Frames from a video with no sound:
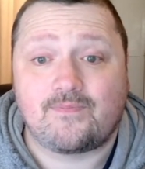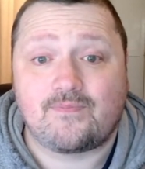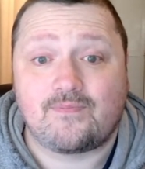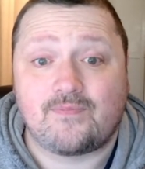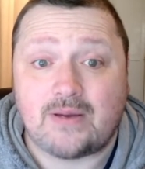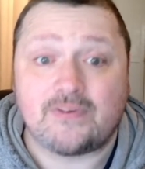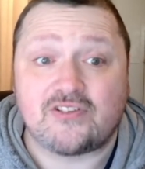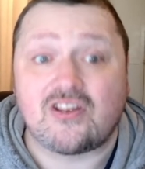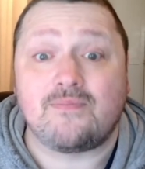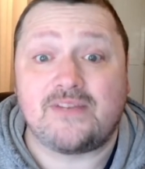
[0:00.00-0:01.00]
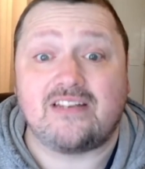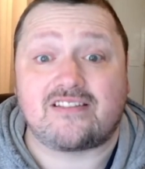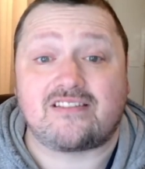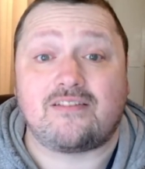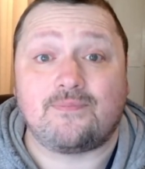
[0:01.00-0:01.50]
Melbourne Storm need to
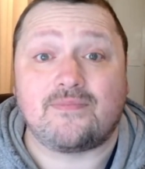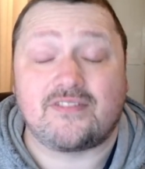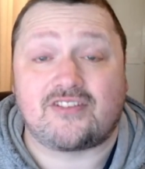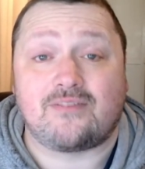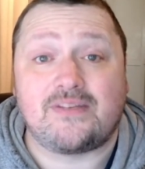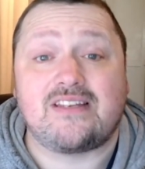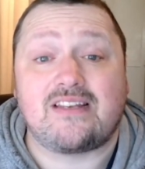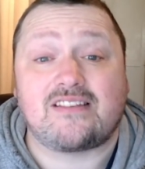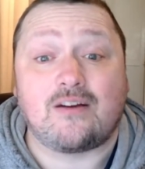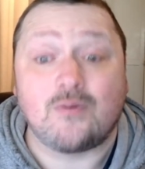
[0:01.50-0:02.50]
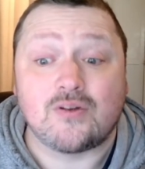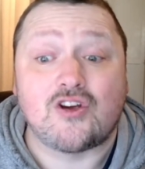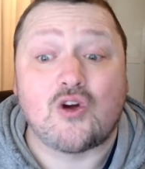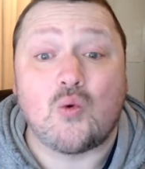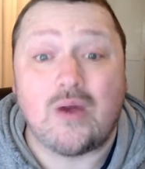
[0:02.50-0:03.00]
stop stop this out
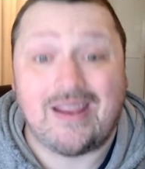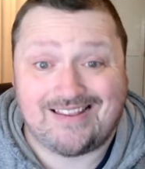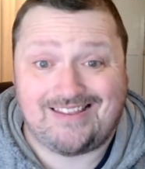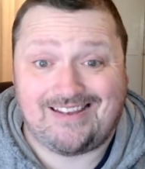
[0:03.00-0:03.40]
quickly.